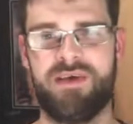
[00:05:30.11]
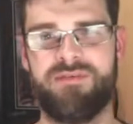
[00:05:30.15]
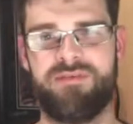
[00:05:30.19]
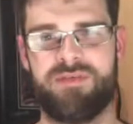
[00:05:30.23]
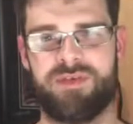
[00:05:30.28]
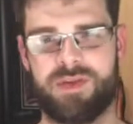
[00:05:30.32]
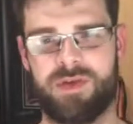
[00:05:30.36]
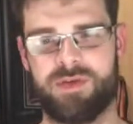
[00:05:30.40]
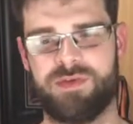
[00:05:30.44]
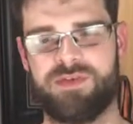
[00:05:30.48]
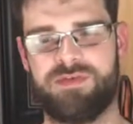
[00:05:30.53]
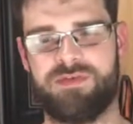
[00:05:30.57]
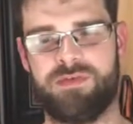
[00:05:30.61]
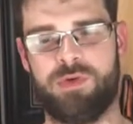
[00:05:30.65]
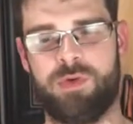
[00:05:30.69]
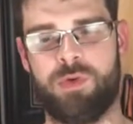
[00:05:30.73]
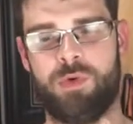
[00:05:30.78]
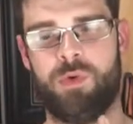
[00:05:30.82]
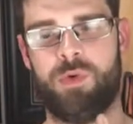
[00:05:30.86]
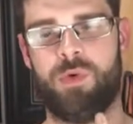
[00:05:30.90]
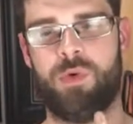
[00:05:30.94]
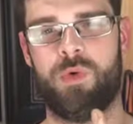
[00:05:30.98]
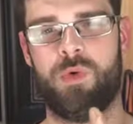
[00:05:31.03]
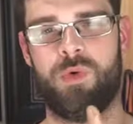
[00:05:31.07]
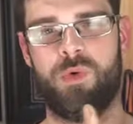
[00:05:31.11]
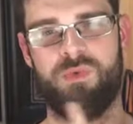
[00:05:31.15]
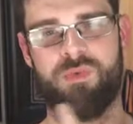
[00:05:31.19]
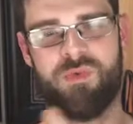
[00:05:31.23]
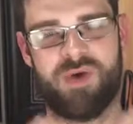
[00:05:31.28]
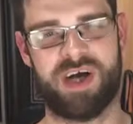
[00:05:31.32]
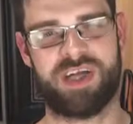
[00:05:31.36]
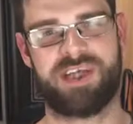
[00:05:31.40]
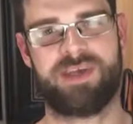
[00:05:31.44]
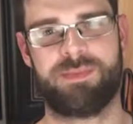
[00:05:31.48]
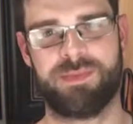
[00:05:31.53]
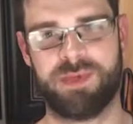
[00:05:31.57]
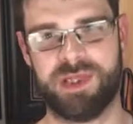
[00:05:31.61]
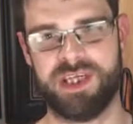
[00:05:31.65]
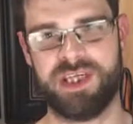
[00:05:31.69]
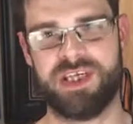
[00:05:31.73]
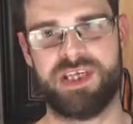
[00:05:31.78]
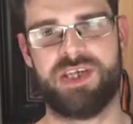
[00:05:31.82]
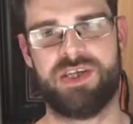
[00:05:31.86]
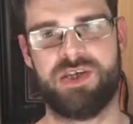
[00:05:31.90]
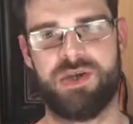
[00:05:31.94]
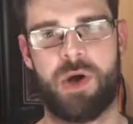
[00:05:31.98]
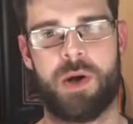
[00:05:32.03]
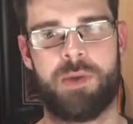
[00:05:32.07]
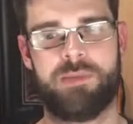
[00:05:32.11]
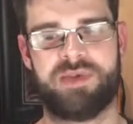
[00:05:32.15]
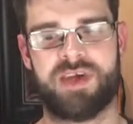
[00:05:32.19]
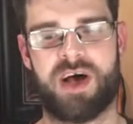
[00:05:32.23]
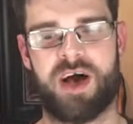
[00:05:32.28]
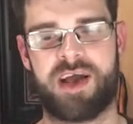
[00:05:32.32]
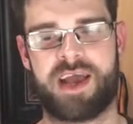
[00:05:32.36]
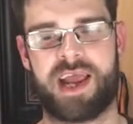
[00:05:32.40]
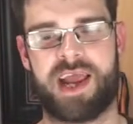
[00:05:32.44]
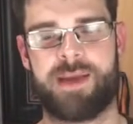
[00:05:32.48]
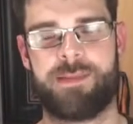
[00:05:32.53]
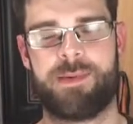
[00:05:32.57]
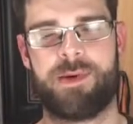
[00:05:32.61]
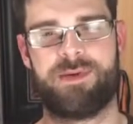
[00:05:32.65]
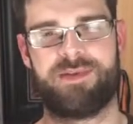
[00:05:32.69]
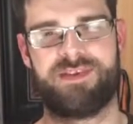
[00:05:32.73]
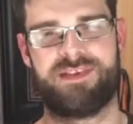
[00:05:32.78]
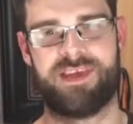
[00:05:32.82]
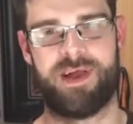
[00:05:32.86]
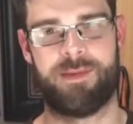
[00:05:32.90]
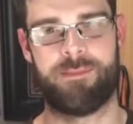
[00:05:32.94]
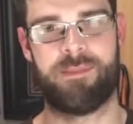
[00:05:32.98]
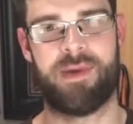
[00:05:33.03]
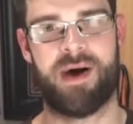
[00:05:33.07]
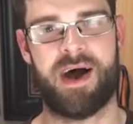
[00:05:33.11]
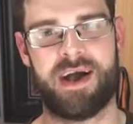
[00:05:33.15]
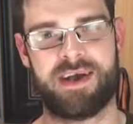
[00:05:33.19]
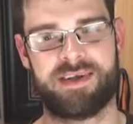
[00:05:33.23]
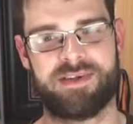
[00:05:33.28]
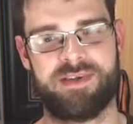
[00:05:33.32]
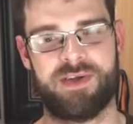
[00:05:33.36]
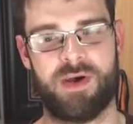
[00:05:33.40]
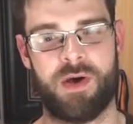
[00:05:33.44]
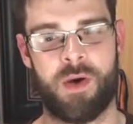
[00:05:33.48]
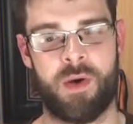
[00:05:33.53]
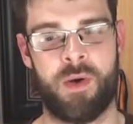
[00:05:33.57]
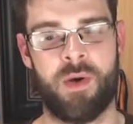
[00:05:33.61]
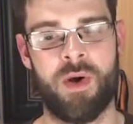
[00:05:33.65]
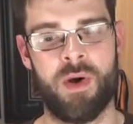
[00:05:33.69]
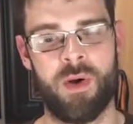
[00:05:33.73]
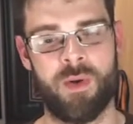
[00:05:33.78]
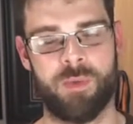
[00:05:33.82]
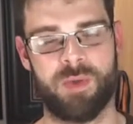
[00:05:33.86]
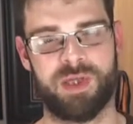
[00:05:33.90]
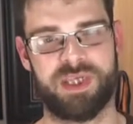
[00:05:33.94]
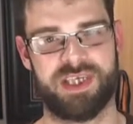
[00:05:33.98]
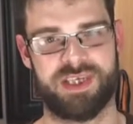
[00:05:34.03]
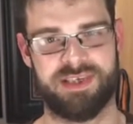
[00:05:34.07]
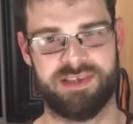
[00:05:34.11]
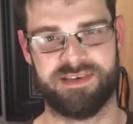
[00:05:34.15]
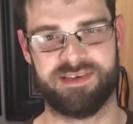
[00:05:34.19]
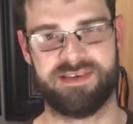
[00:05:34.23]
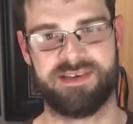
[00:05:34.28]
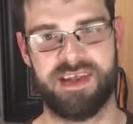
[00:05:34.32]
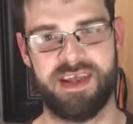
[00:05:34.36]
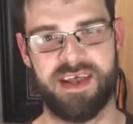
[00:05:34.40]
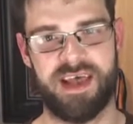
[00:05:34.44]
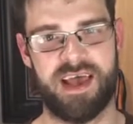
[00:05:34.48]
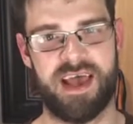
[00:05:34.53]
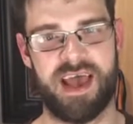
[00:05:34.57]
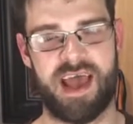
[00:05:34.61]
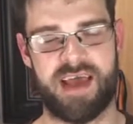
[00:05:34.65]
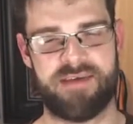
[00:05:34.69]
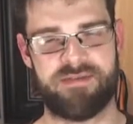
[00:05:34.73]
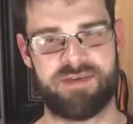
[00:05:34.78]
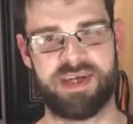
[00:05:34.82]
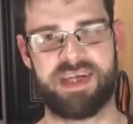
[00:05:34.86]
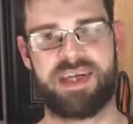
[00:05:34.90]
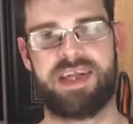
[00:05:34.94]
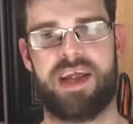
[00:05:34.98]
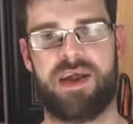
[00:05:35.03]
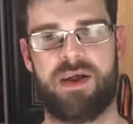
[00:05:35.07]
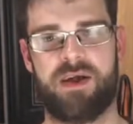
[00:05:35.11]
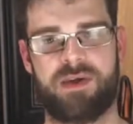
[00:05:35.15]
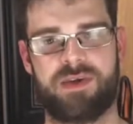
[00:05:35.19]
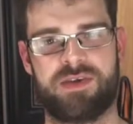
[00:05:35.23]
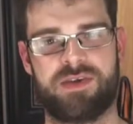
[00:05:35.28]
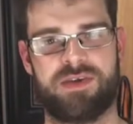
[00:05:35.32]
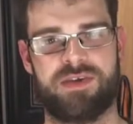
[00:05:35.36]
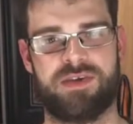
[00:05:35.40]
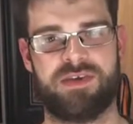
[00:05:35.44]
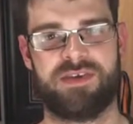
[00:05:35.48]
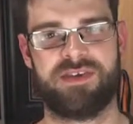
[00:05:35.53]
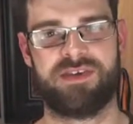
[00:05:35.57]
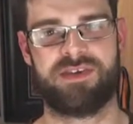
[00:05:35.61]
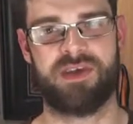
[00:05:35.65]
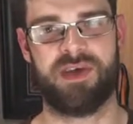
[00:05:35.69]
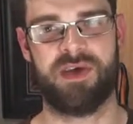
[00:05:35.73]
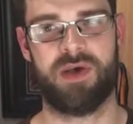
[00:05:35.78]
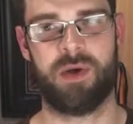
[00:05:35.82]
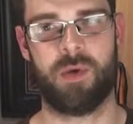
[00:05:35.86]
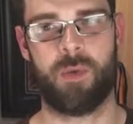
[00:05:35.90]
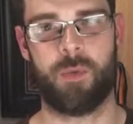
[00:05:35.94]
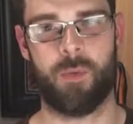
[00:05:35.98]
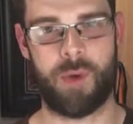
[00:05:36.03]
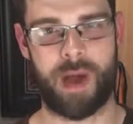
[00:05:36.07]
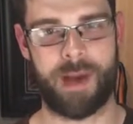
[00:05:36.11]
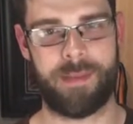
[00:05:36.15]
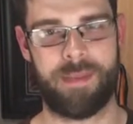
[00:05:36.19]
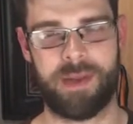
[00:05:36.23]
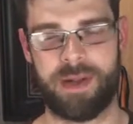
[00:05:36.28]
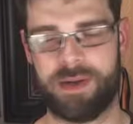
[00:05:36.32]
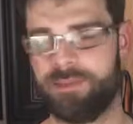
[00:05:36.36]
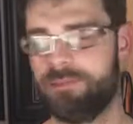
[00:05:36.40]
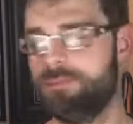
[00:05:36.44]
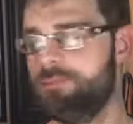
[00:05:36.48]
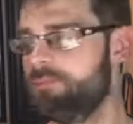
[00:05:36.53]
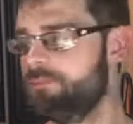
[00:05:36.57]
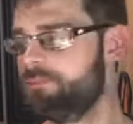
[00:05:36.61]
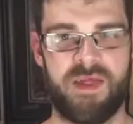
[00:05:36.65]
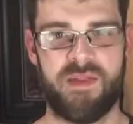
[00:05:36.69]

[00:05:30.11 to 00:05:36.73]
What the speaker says: For those of you who watch Bleach, you know I'm talking about Sanpakuto, which is every character's weapon.